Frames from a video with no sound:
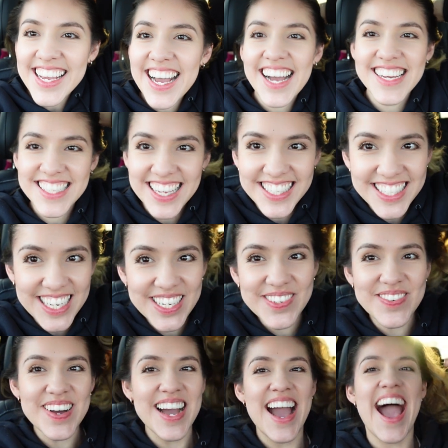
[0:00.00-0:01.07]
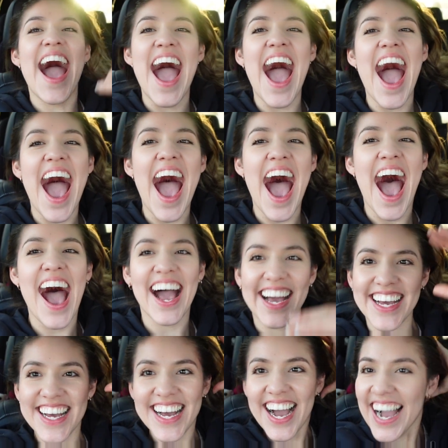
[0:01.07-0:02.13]
guys, I welcome back to the
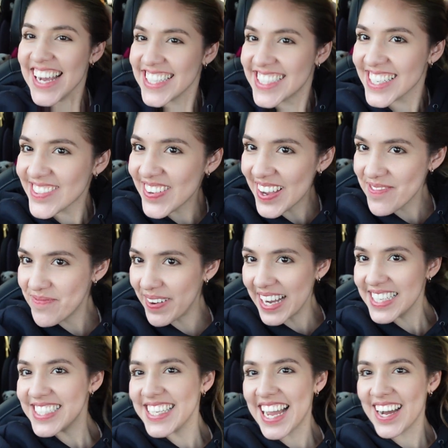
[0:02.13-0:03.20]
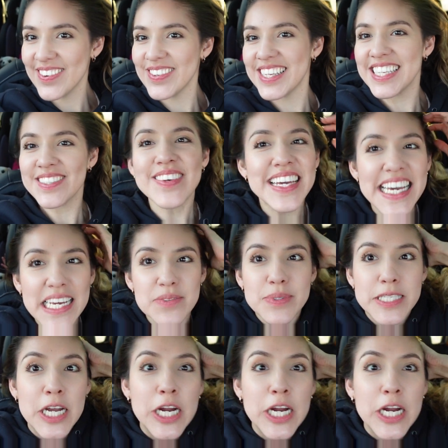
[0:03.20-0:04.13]
vlog. I took my bun down because my head was